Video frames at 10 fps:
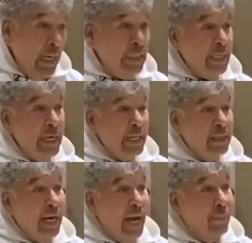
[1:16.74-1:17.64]
Saint
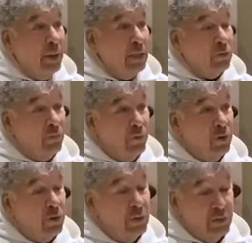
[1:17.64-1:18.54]
Anthony Abbott is
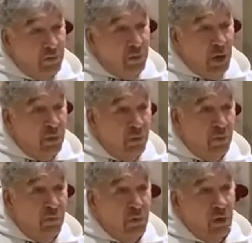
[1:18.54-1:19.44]
referred to as the
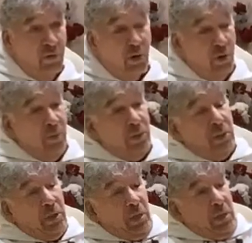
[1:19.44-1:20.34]
father of hermits